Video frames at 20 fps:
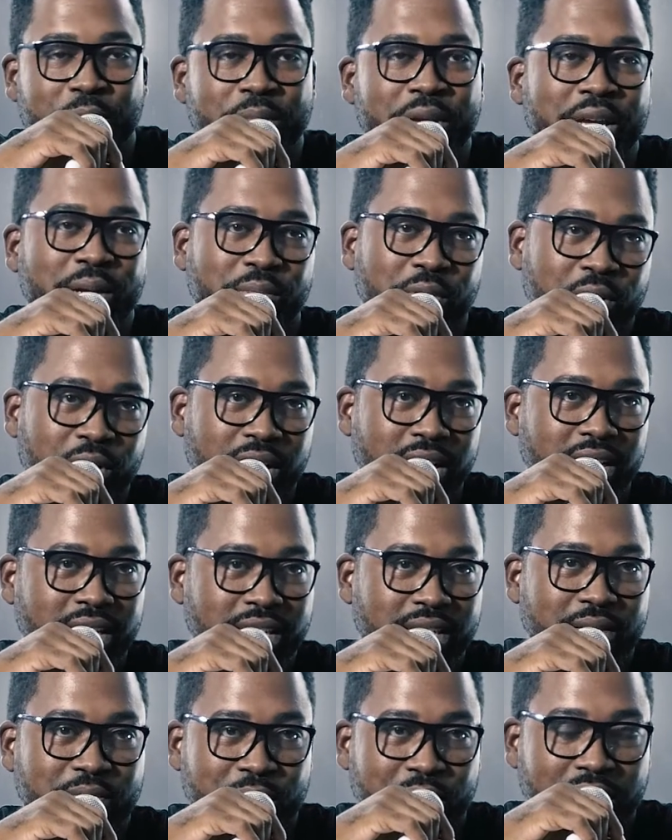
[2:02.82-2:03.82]
Big Boy,
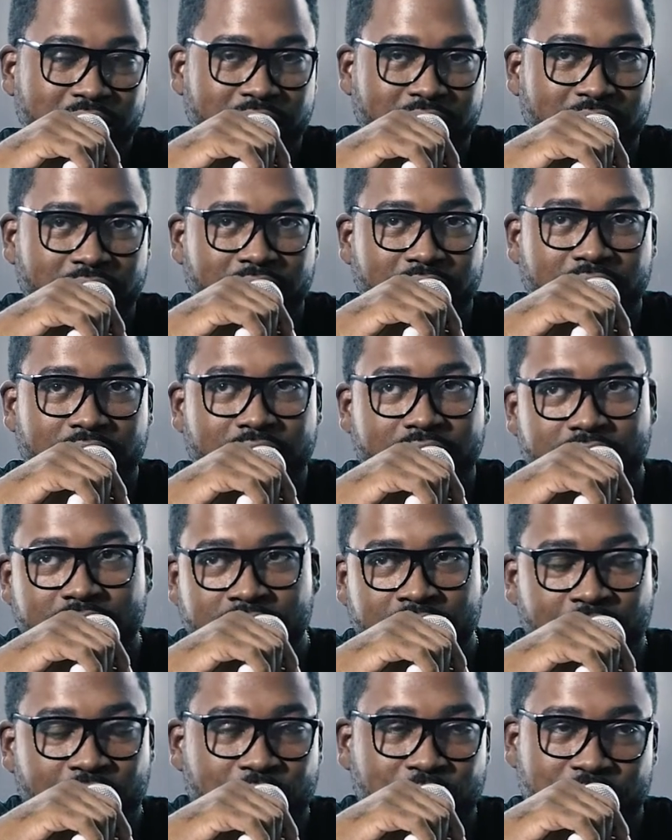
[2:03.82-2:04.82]
but,
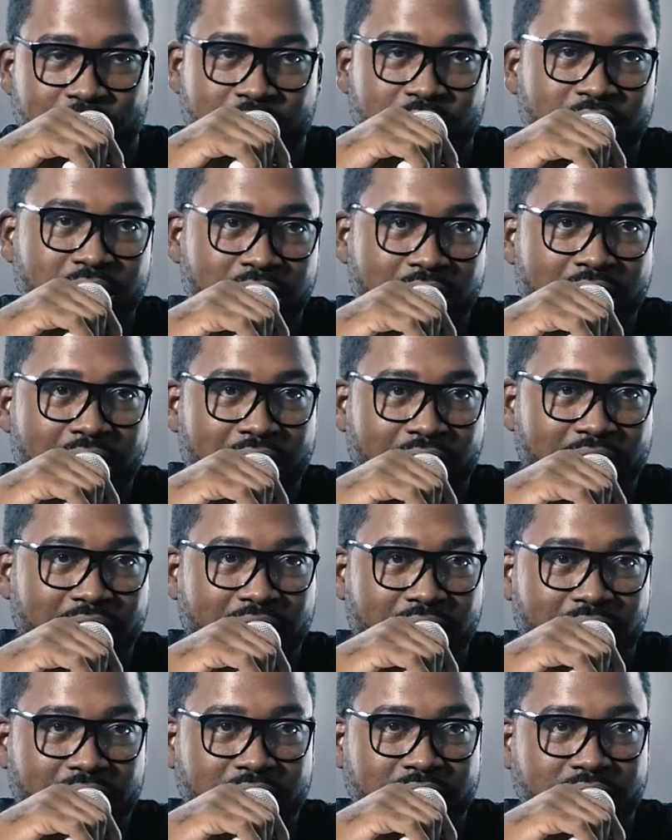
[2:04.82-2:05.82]
you know, it was during the
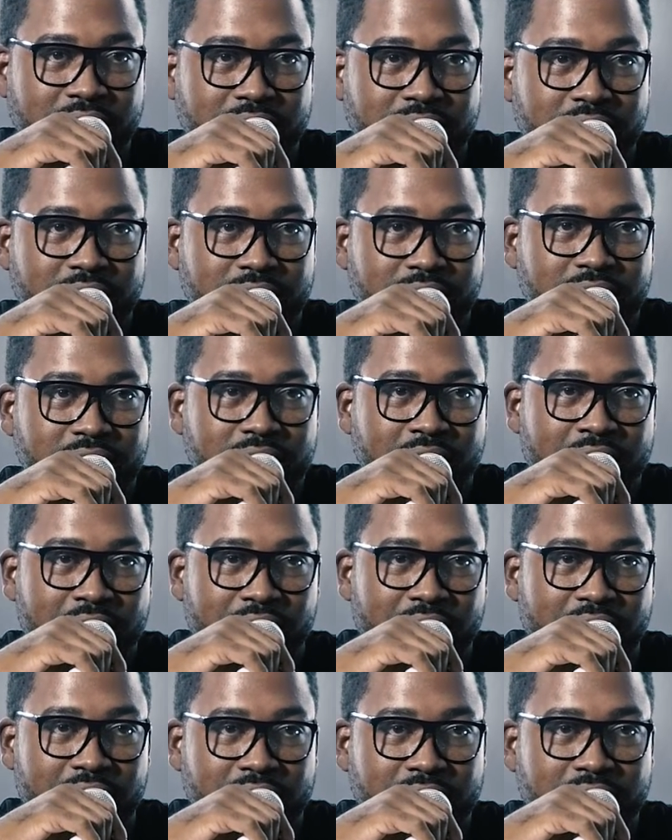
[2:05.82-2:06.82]

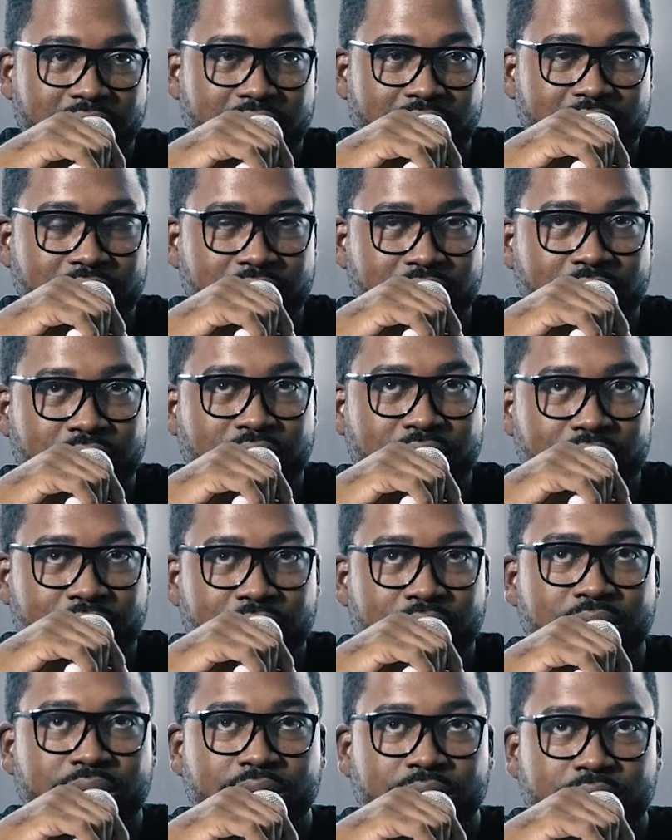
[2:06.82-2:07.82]
Outkast concert, so.